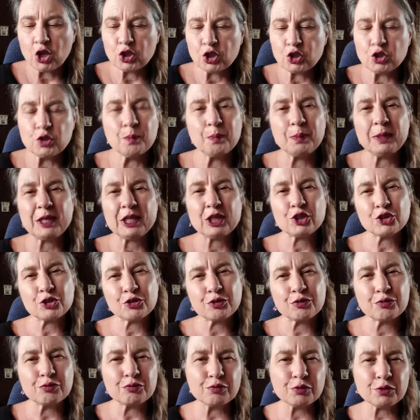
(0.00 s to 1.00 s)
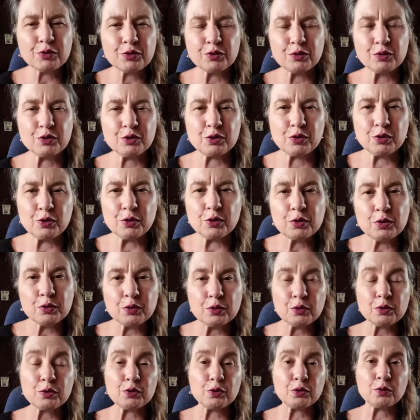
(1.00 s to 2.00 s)
to be true to who
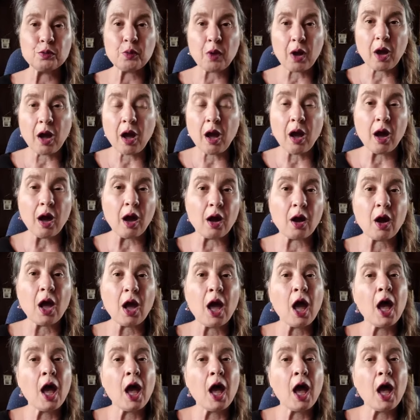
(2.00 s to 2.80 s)
you are.